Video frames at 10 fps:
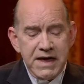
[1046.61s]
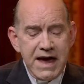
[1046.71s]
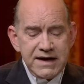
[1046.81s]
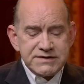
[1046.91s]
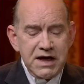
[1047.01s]

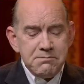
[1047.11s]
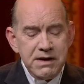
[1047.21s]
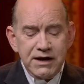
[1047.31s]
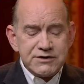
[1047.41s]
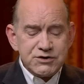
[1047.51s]
As they
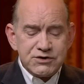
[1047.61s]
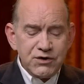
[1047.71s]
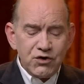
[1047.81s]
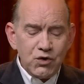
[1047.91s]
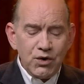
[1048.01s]
ministered to
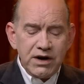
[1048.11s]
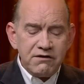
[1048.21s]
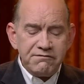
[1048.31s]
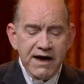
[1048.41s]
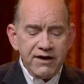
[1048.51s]
the Lord
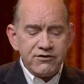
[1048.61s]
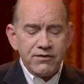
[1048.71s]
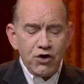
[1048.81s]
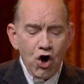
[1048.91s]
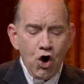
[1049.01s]
and
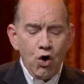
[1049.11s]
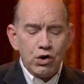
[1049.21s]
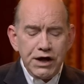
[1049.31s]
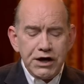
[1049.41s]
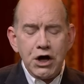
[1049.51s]
fasted, the
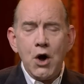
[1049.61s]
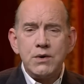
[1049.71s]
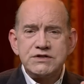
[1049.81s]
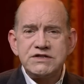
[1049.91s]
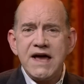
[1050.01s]
Holy
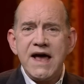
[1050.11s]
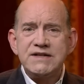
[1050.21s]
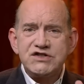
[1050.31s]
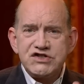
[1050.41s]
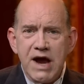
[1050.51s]
Ghost
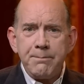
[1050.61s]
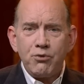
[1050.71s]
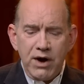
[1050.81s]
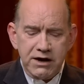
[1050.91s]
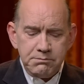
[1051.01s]
said,
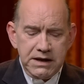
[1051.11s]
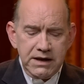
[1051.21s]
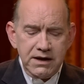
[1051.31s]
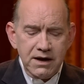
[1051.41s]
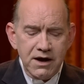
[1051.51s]
Separate
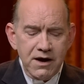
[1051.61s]
me,